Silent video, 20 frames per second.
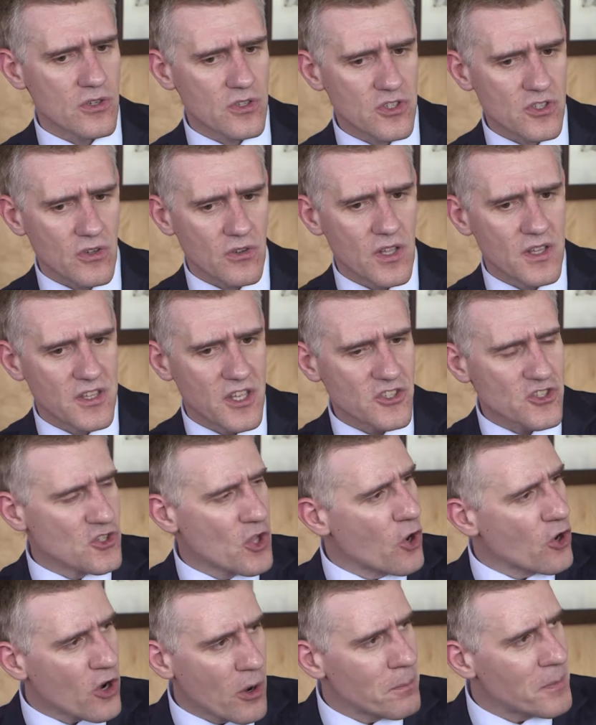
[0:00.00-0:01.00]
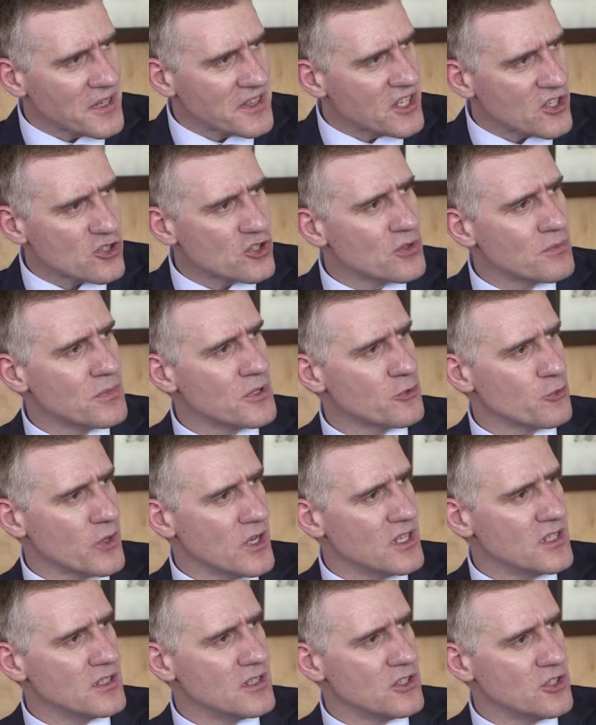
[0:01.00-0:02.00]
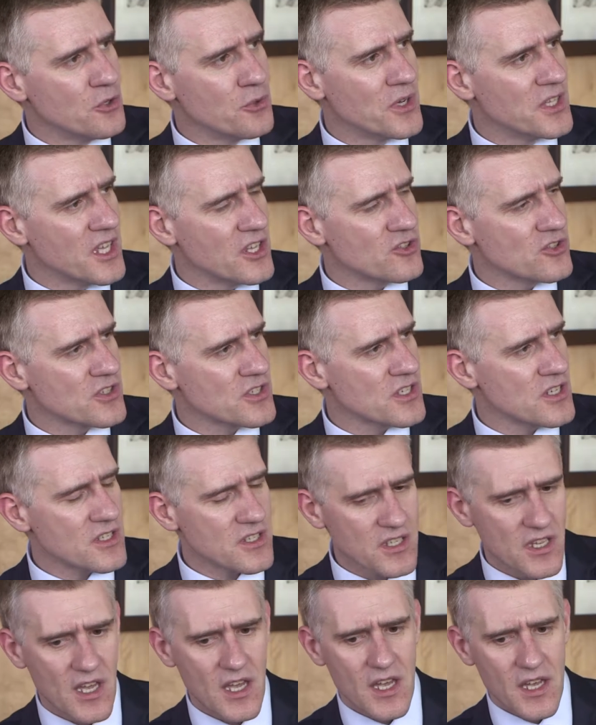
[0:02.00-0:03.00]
So there's no competition between UN agencies.